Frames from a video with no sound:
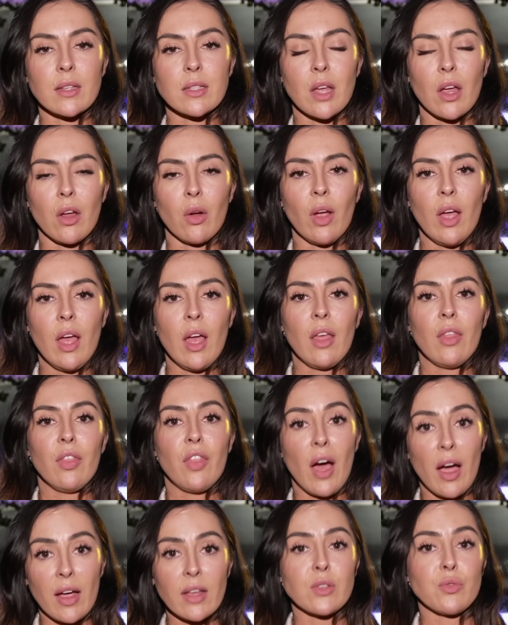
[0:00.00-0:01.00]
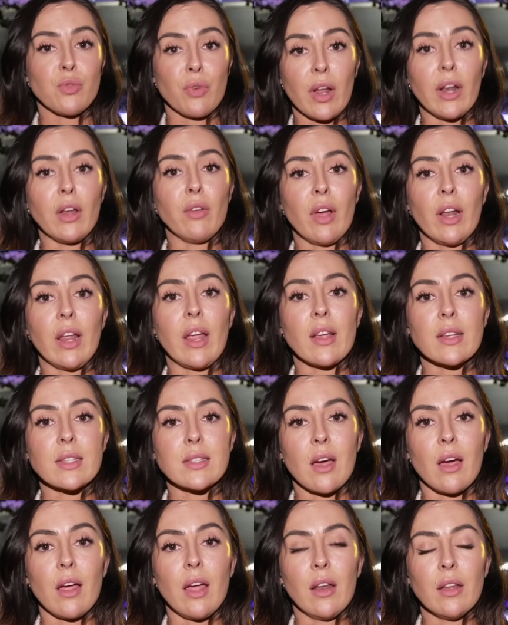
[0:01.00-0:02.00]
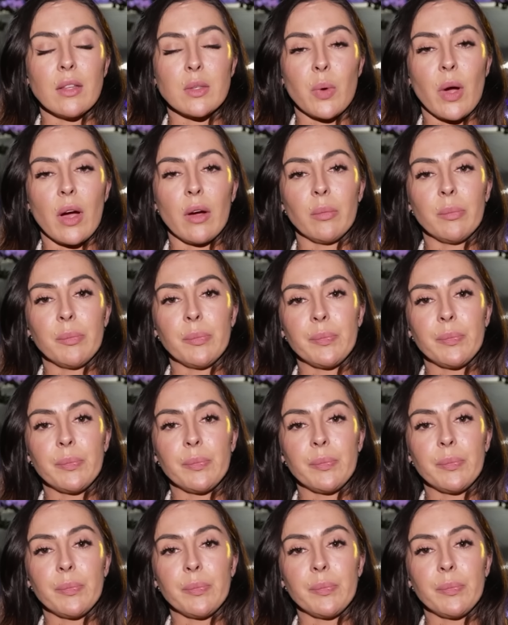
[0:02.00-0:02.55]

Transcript: So that is really, really exciting as well.